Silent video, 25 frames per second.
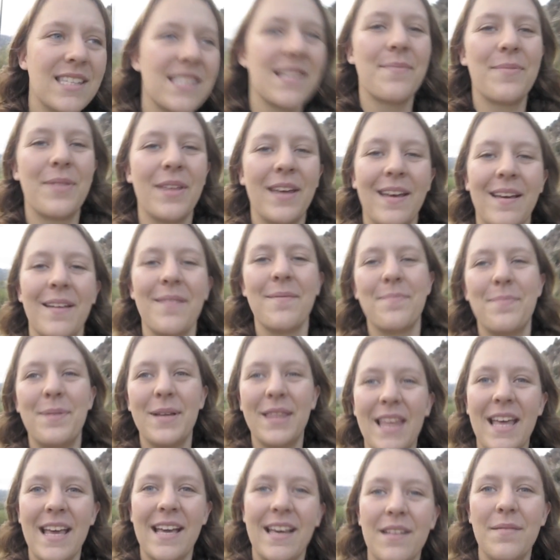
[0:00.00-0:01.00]
something,
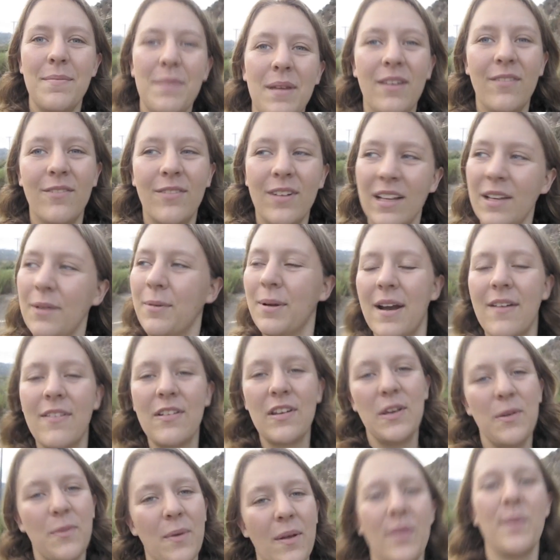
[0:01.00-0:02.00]
but they can mean really whatever
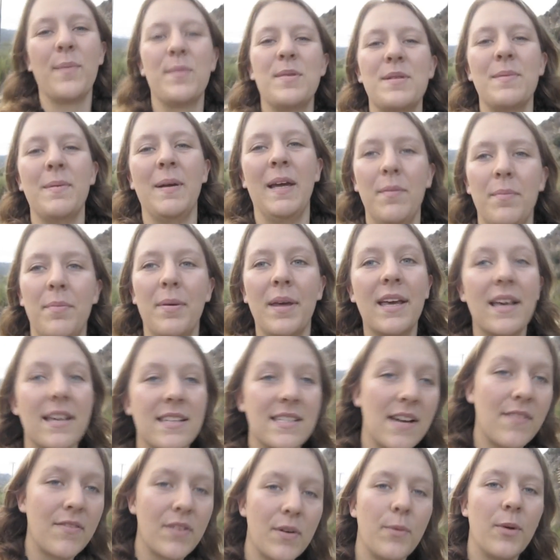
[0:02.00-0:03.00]
you want them to mean,
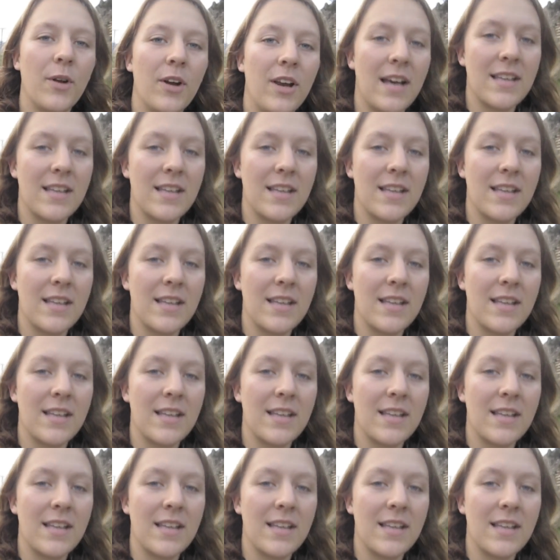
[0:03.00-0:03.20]
because every word